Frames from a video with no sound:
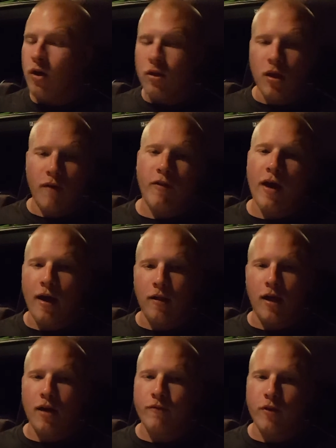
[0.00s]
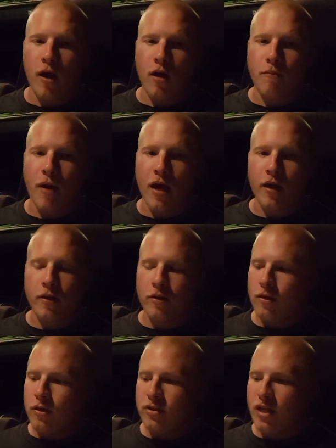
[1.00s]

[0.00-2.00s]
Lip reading: love the hell out of the automatic. It's